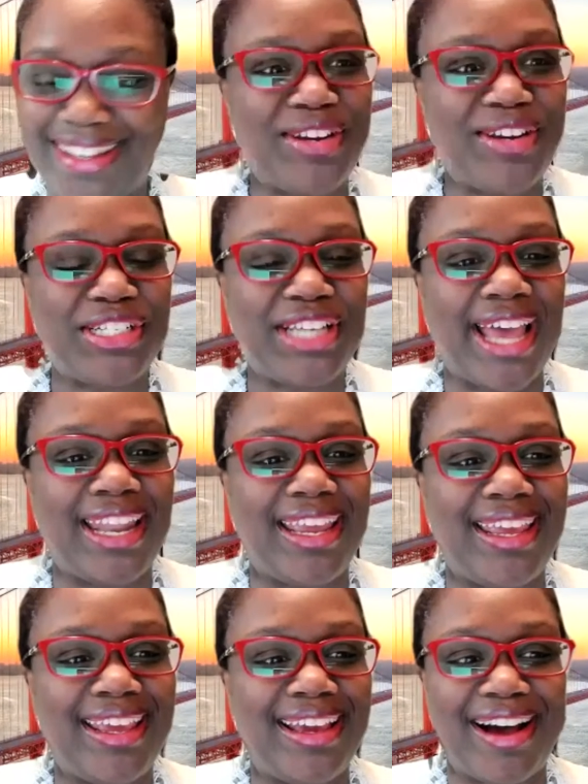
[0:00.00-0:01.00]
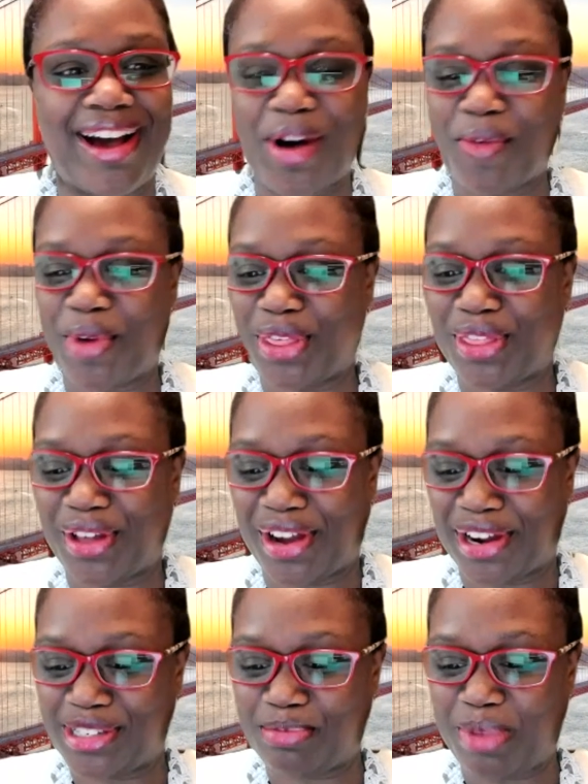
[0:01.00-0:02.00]
here chatting with
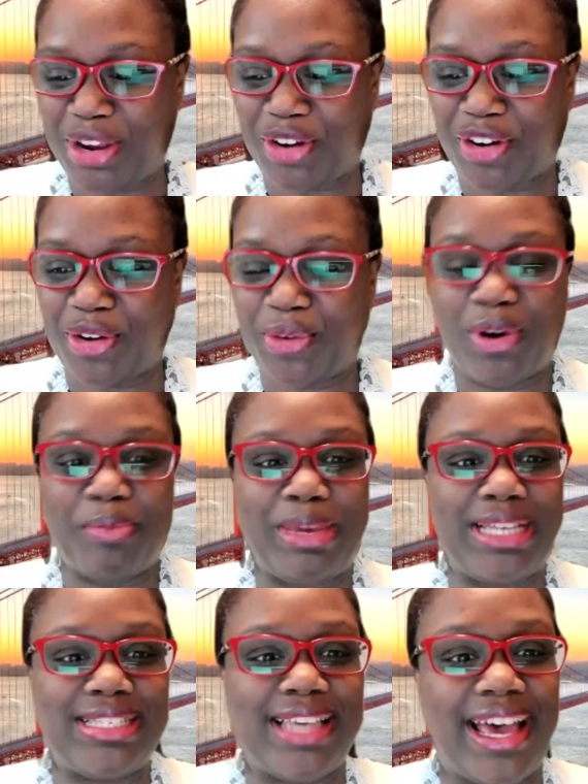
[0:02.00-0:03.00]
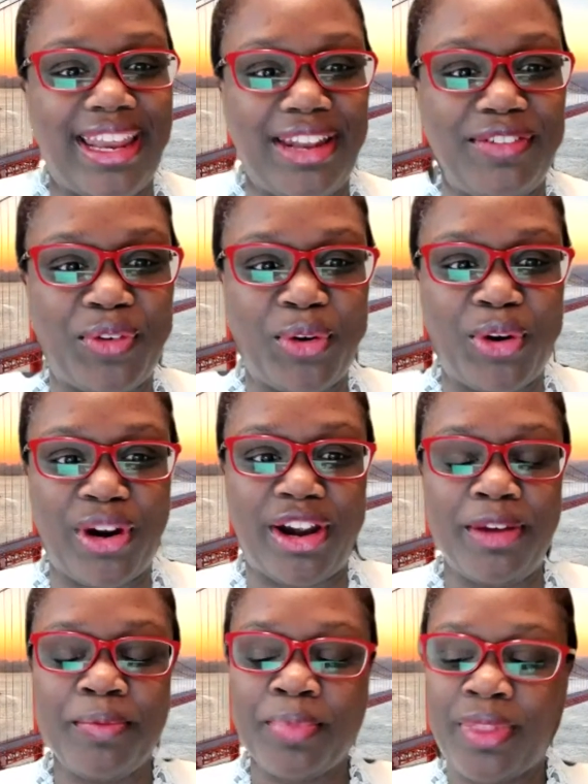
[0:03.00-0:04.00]
our speaker, who I'm excited
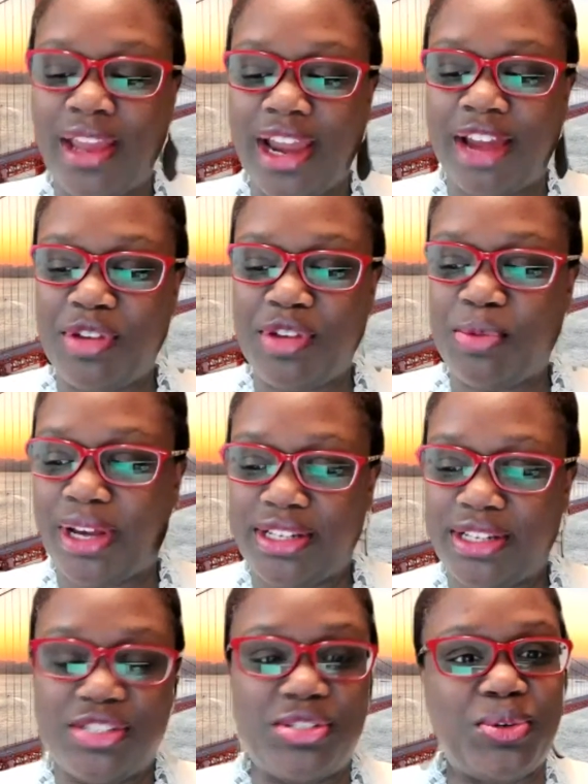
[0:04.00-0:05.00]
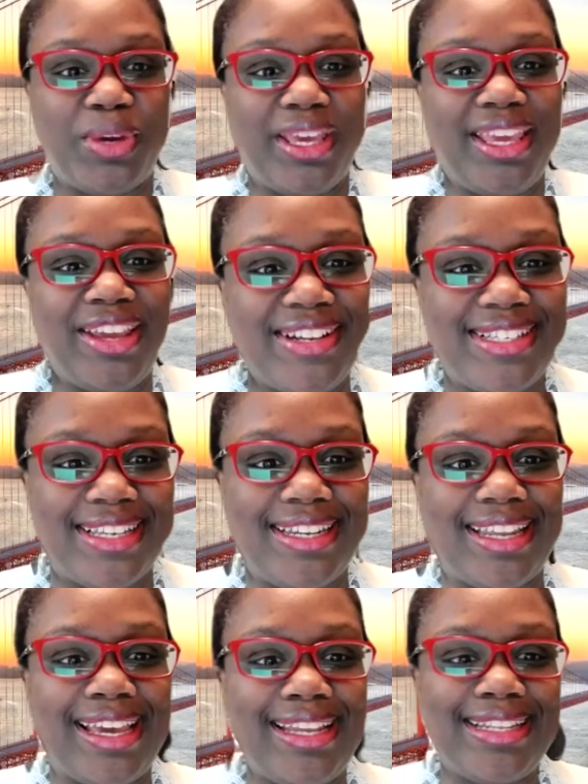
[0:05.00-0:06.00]
for everyone to hear
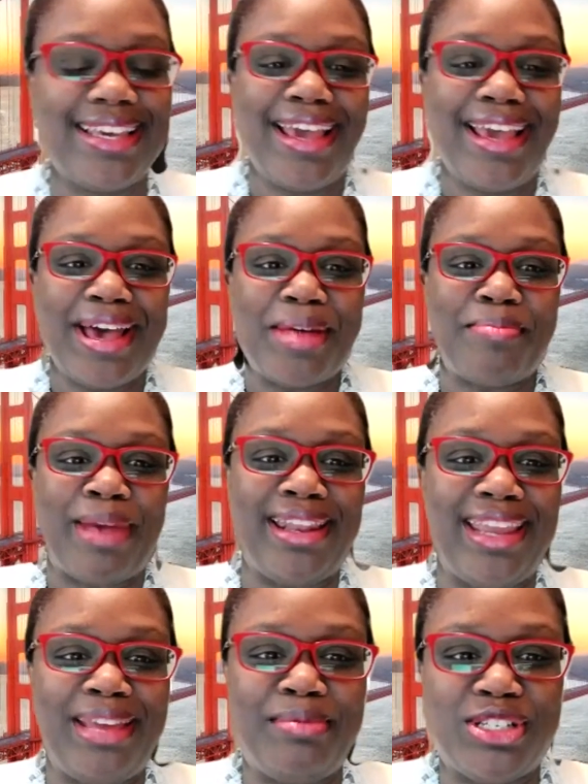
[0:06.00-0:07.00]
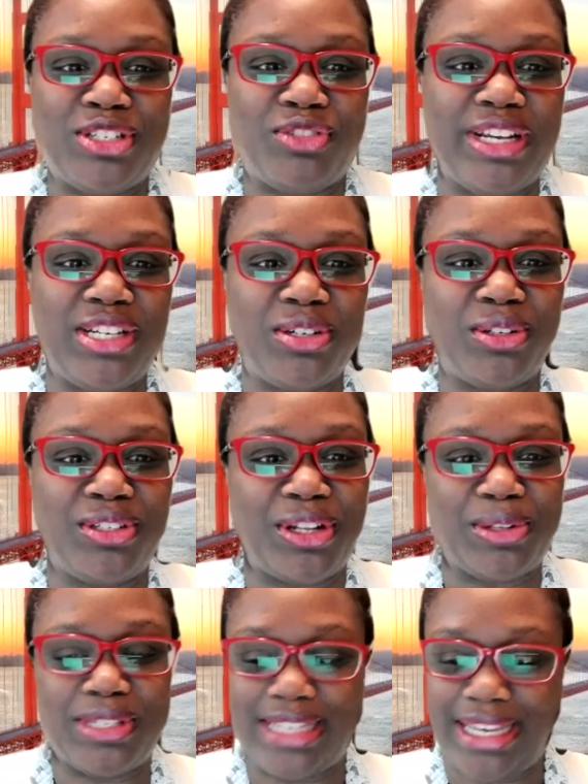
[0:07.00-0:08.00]
tonight. My name is Rachel
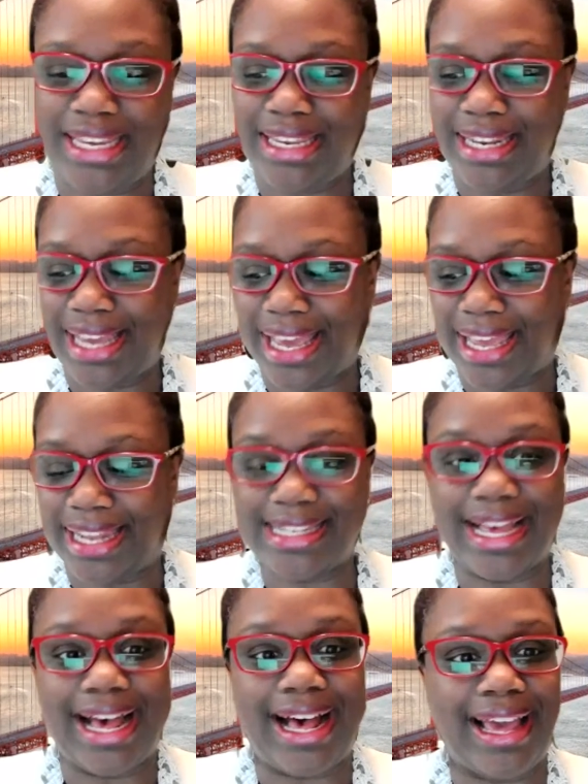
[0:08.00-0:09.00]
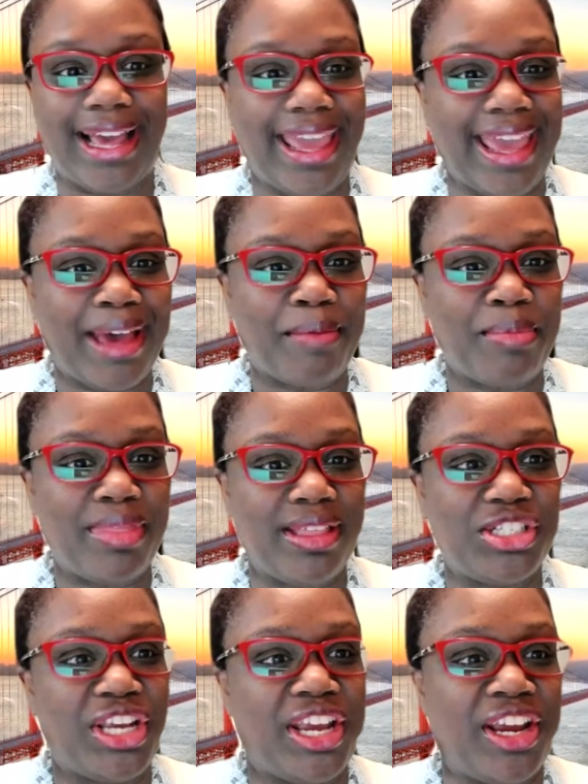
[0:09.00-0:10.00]
Dolstein, and I am the
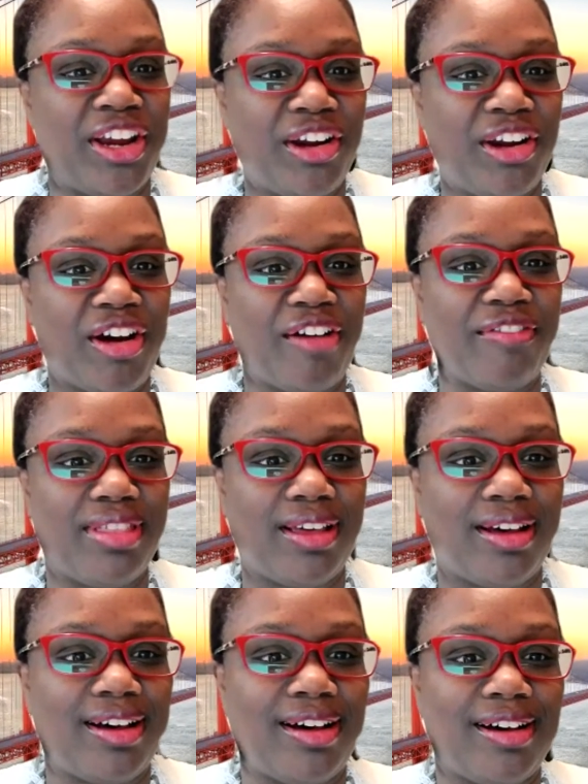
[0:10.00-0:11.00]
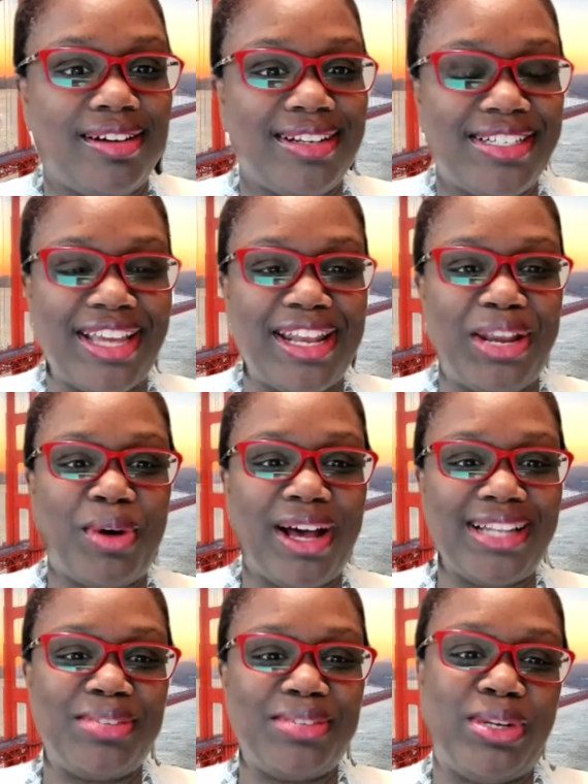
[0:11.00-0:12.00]
chair of the Daly,
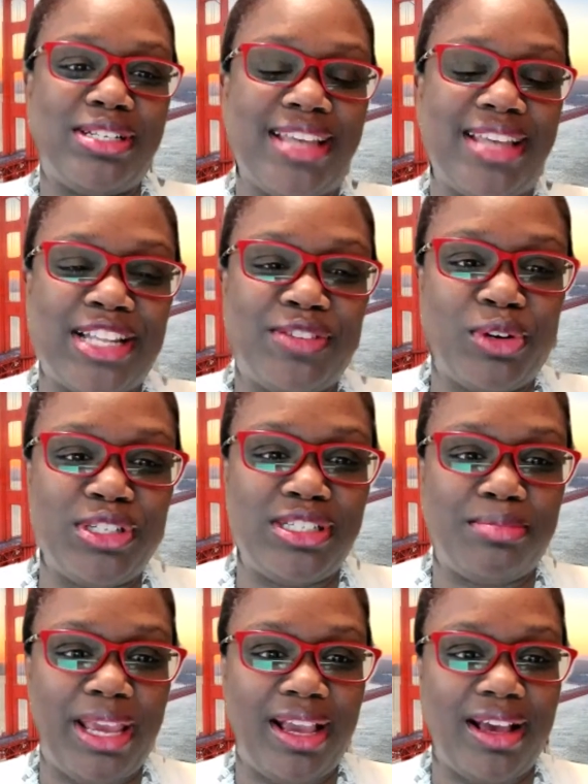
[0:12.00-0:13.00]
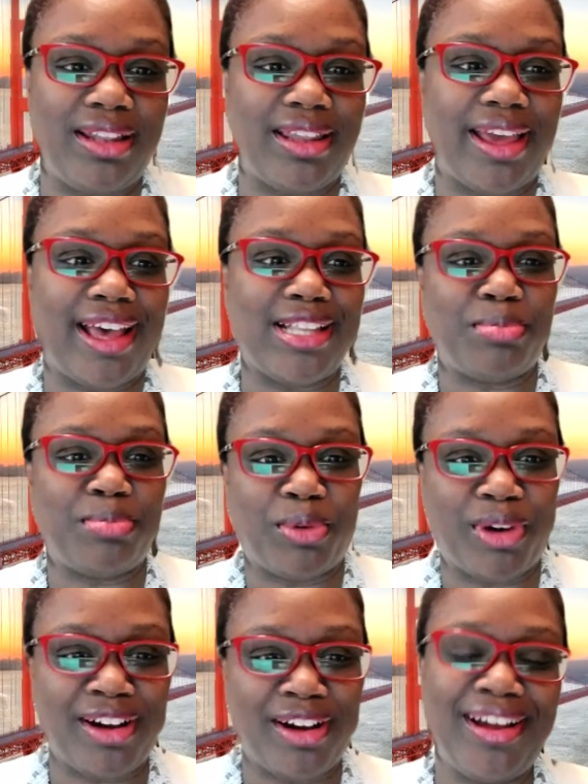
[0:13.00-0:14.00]
which stands for Jamaica
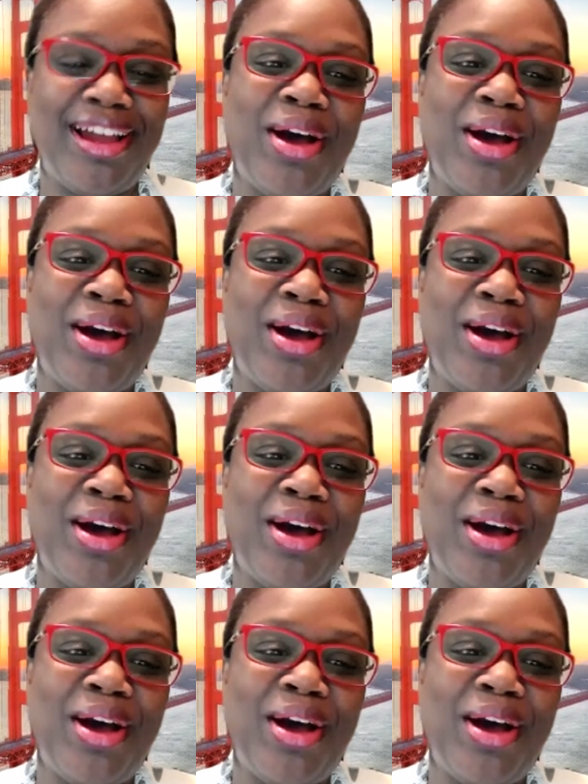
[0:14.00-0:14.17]
Diaspora